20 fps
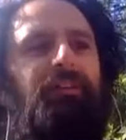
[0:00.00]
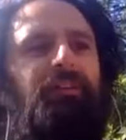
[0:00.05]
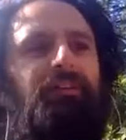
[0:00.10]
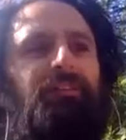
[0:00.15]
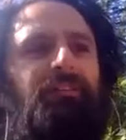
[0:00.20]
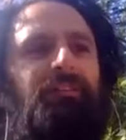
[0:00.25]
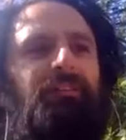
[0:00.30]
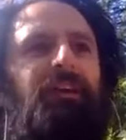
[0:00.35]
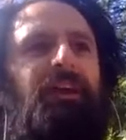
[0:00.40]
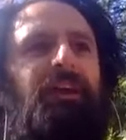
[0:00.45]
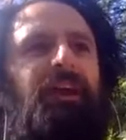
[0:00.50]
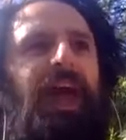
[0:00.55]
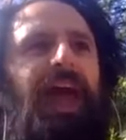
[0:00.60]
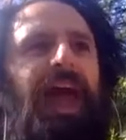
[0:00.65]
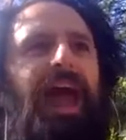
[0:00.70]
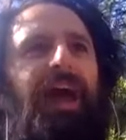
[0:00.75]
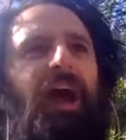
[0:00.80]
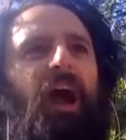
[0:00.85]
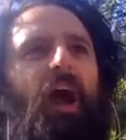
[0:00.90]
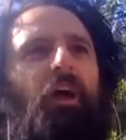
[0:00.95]

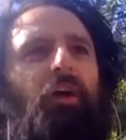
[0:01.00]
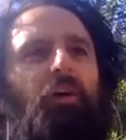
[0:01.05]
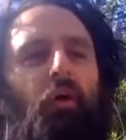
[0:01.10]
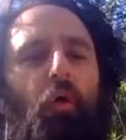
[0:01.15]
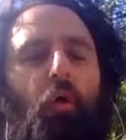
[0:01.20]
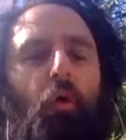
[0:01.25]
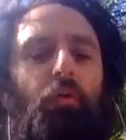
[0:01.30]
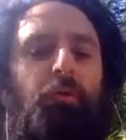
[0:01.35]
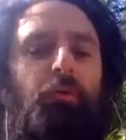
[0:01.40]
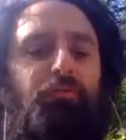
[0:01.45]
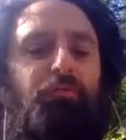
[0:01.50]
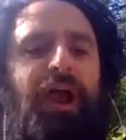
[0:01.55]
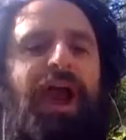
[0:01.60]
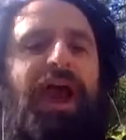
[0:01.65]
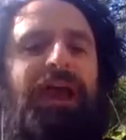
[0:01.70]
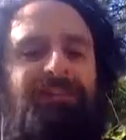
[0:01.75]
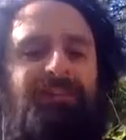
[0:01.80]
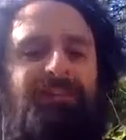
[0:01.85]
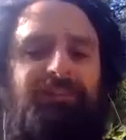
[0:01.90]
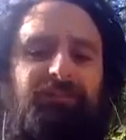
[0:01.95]
always our
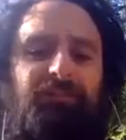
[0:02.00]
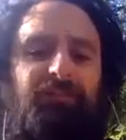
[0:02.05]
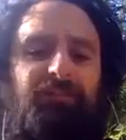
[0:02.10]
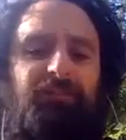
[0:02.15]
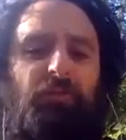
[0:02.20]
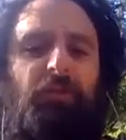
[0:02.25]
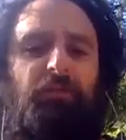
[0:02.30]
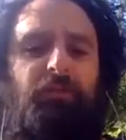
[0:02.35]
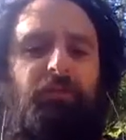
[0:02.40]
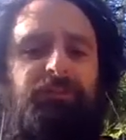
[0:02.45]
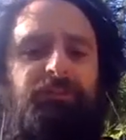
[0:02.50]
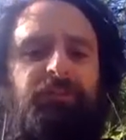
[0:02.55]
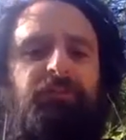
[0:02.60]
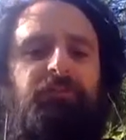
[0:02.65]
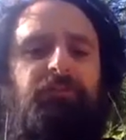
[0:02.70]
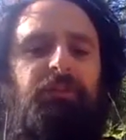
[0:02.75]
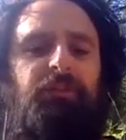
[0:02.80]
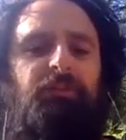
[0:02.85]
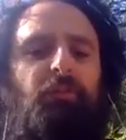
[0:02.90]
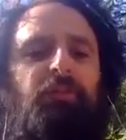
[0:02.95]
core practice of what
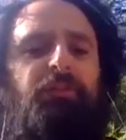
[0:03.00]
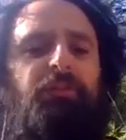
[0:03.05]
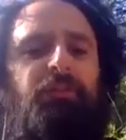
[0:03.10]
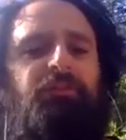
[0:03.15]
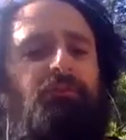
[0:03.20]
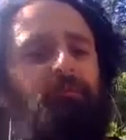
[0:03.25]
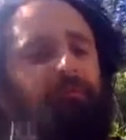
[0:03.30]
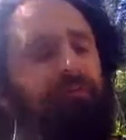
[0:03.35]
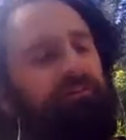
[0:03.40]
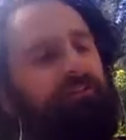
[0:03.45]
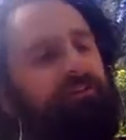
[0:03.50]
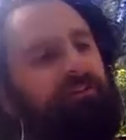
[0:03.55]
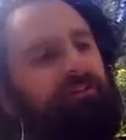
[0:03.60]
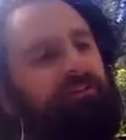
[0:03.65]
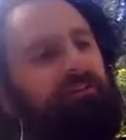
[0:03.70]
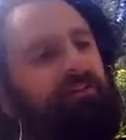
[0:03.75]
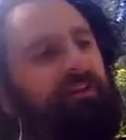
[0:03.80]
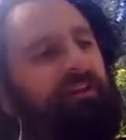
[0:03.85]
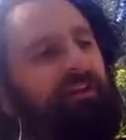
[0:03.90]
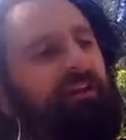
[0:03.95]
we do, and where
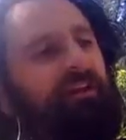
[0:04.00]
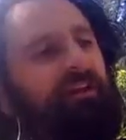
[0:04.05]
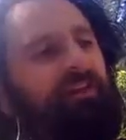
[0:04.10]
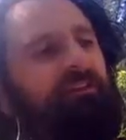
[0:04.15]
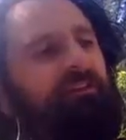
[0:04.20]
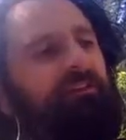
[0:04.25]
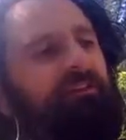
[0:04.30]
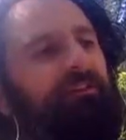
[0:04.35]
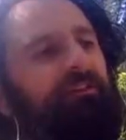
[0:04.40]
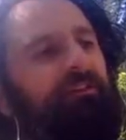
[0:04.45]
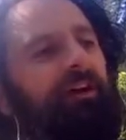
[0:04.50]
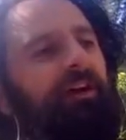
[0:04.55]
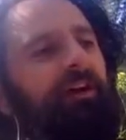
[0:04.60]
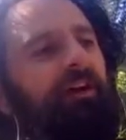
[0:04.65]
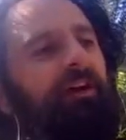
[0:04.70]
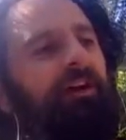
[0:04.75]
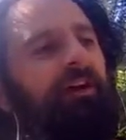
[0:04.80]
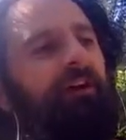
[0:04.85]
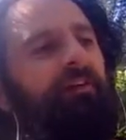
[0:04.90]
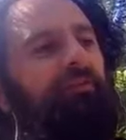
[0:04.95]
this music
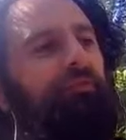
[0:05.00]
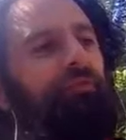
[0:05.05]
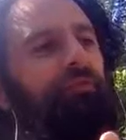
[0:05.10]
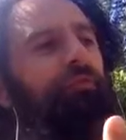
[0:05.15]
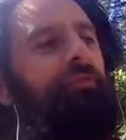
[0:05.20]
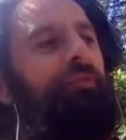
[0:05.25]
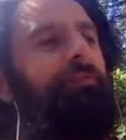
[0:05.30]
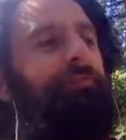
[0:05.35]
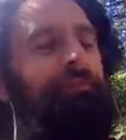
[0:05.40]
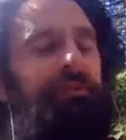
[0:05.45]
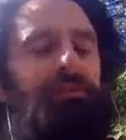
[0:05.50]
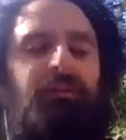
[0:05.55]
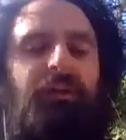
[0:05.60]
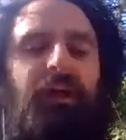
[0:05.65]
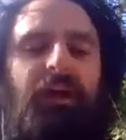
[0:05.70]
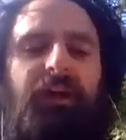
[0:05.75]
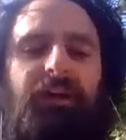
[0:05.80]
is truly